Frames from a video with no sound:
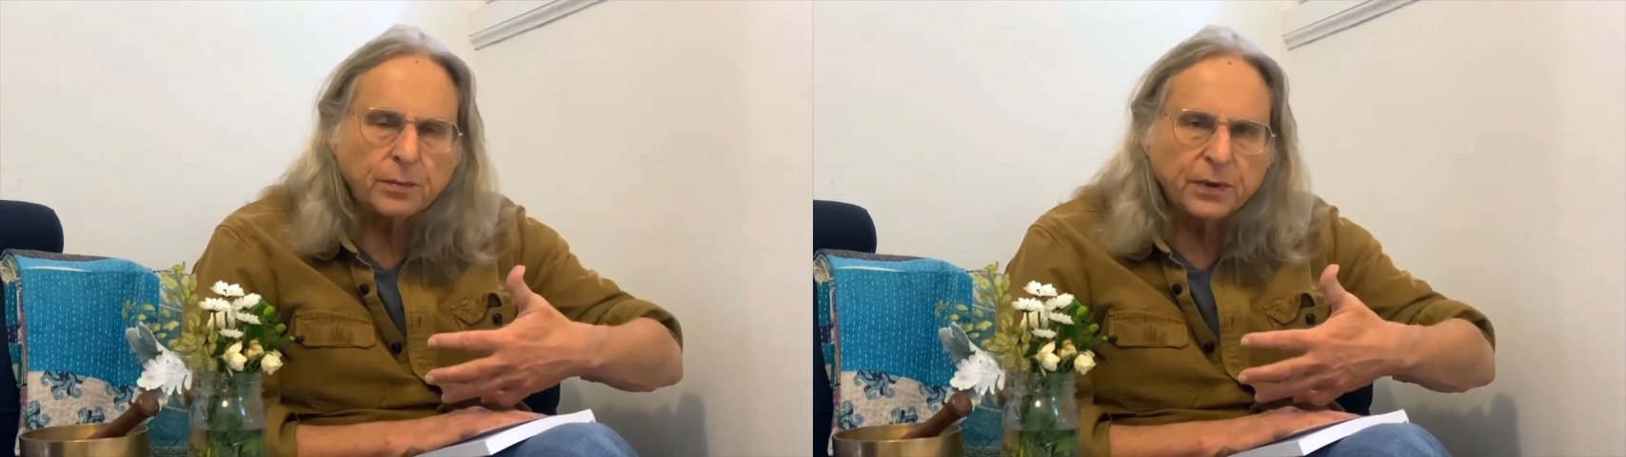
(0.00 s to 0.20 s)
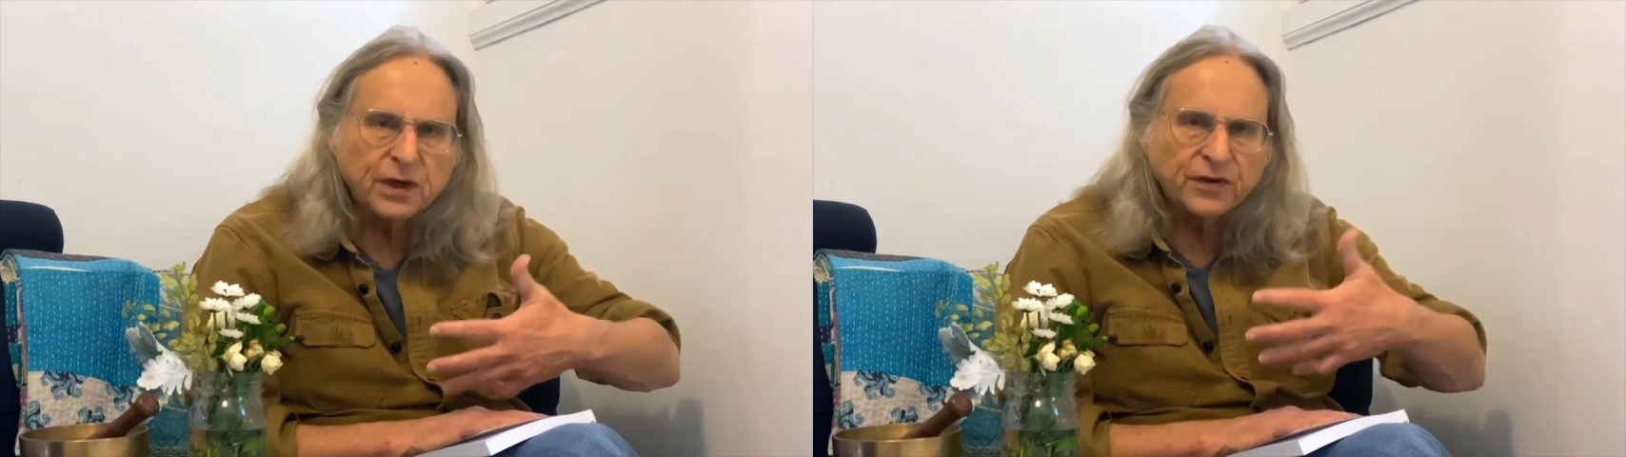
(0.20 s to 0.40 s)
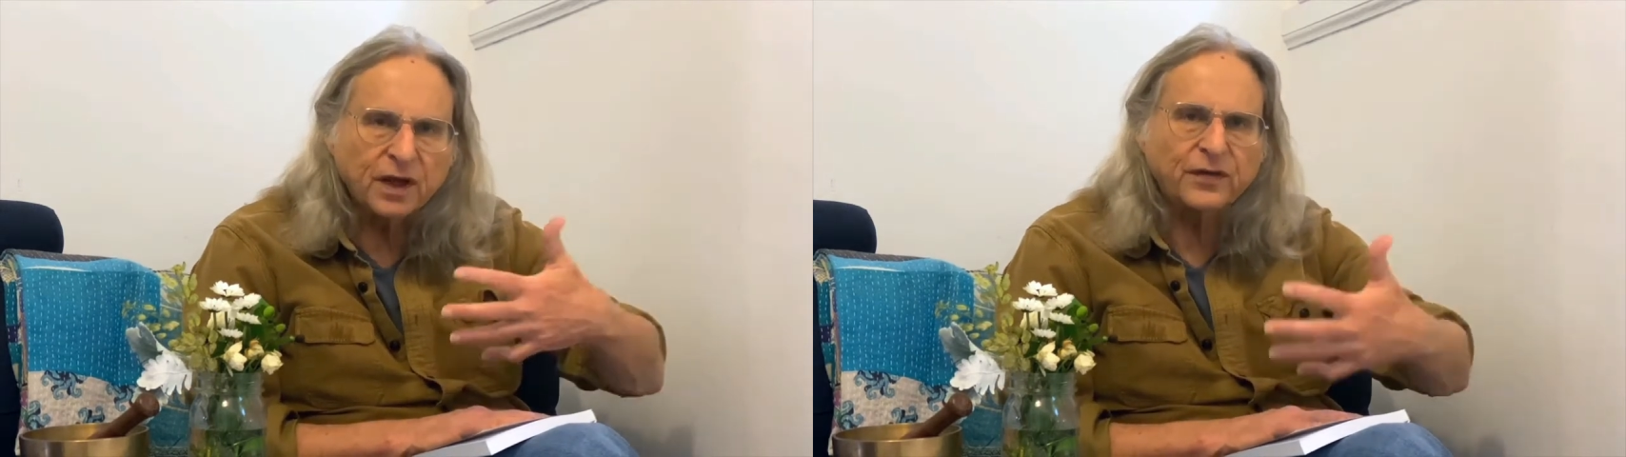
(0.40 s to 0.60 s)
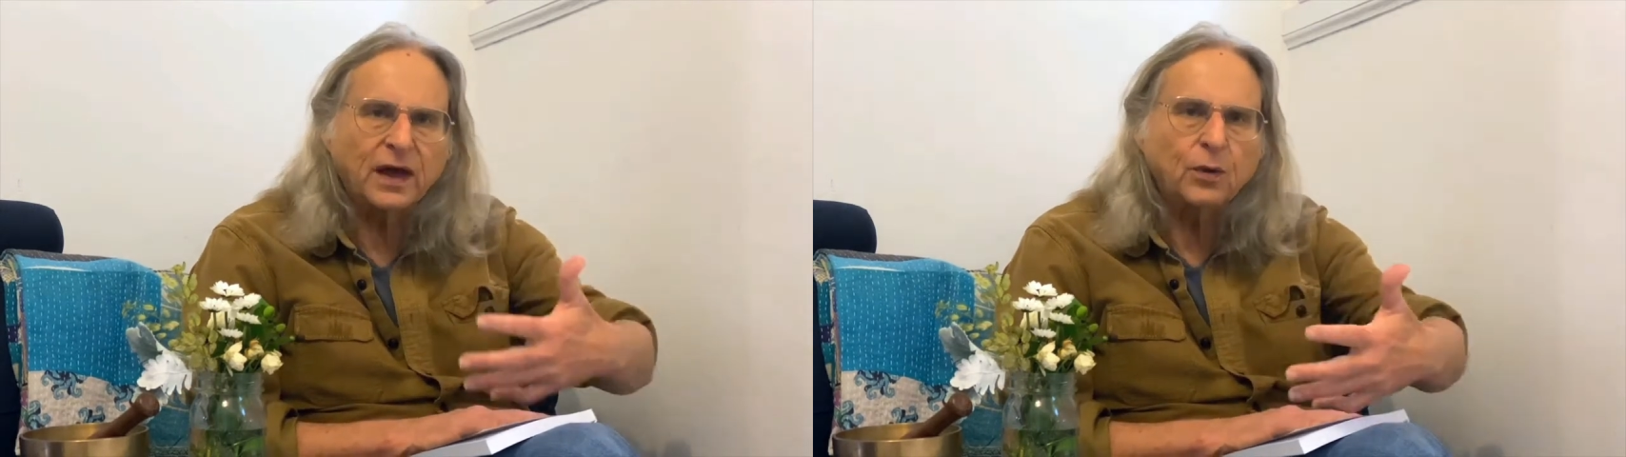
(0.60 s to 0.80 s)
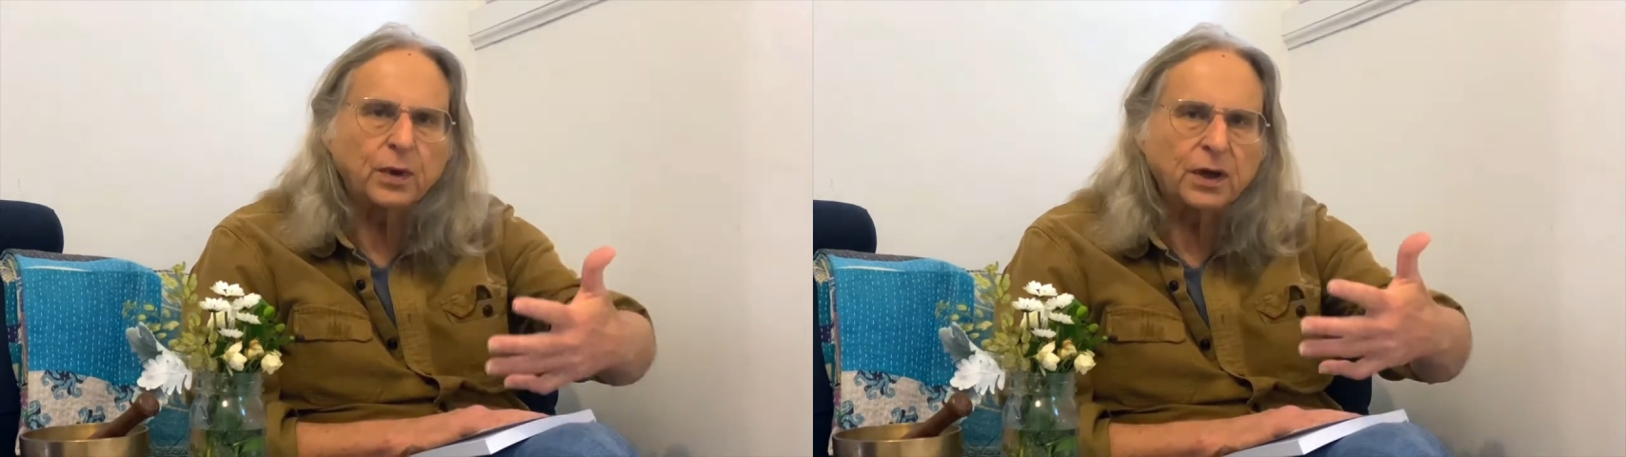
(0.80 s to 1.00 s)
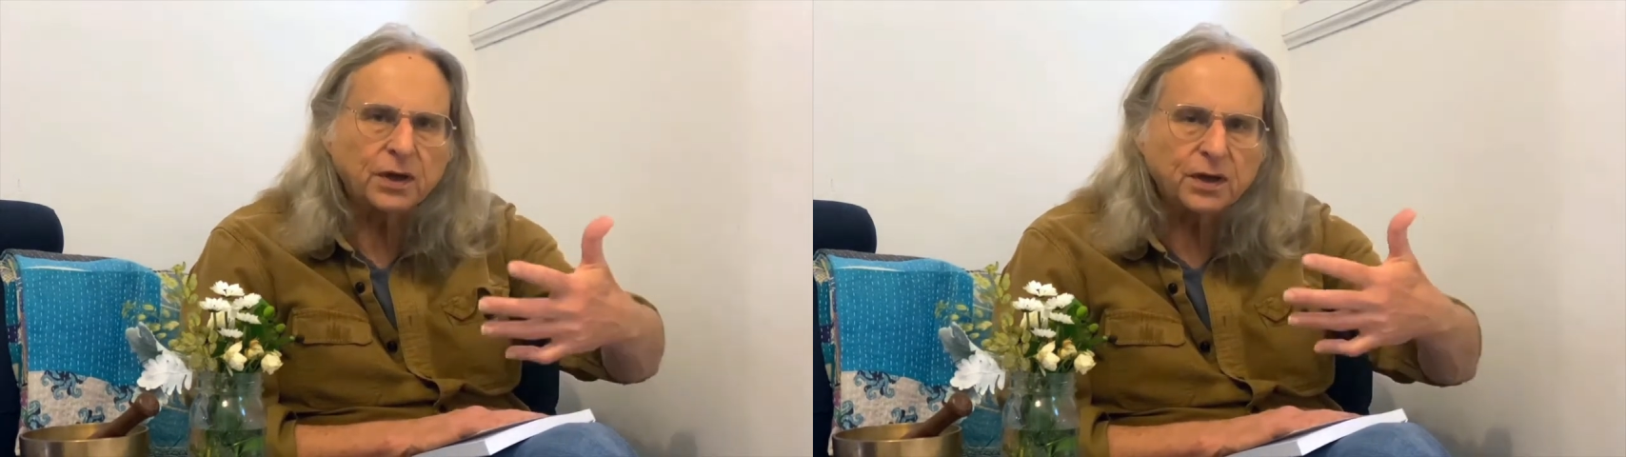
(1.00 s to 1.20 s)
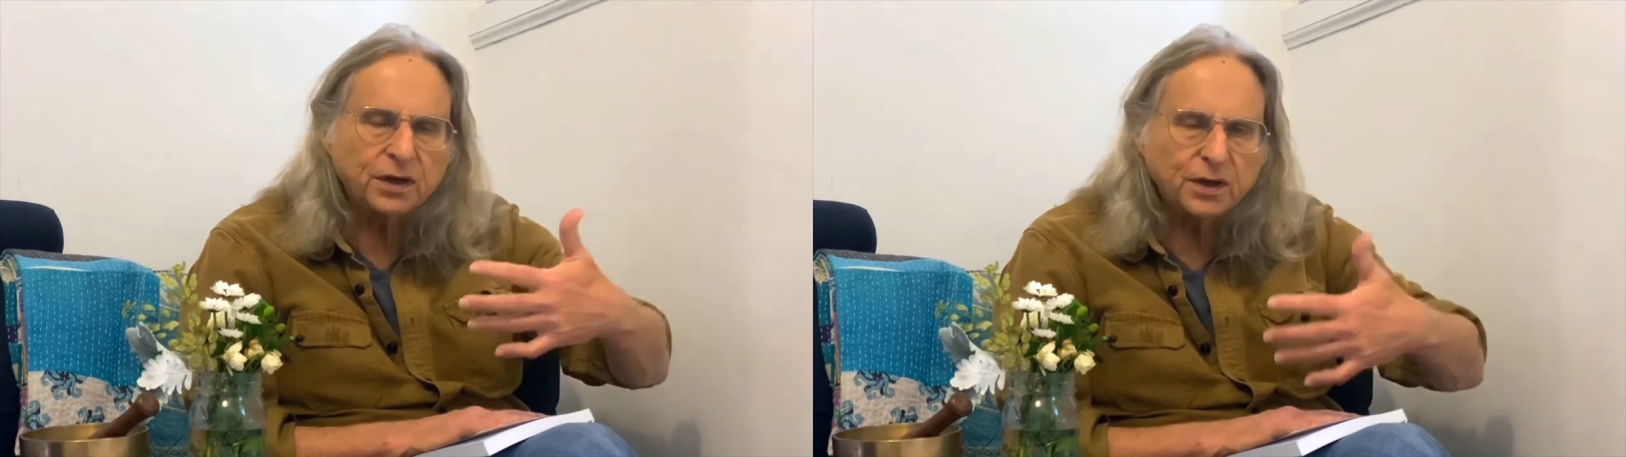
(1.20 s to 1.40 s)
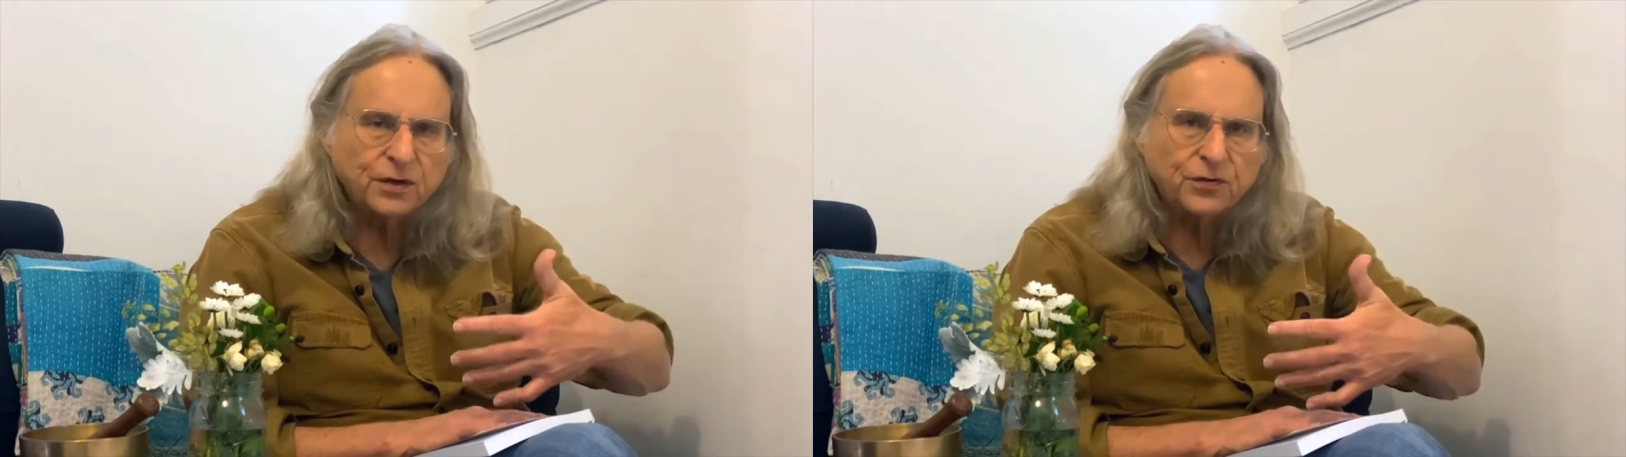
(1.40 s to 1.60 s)
because that's how we are
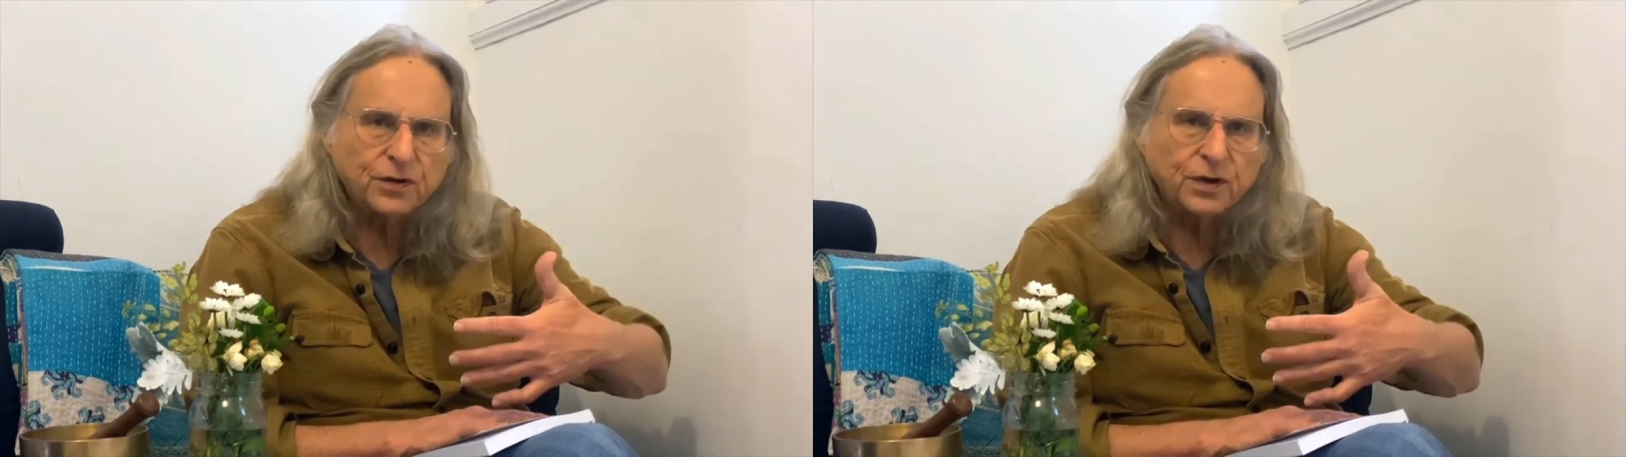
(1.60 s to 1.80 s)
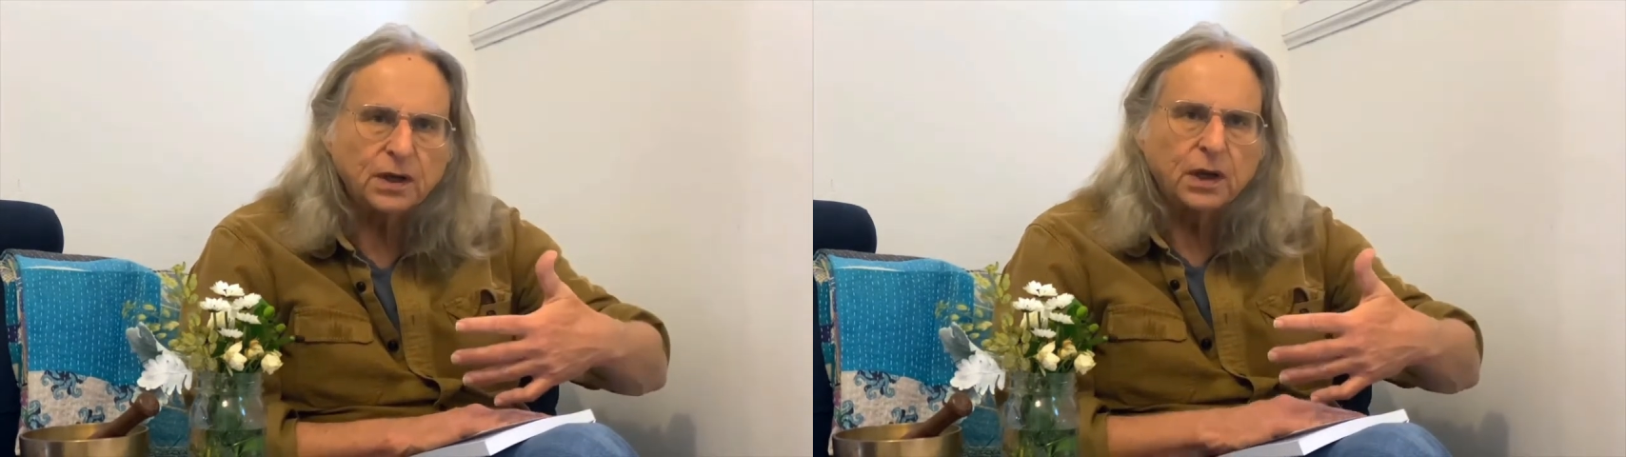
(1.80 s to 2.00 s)
conditioned,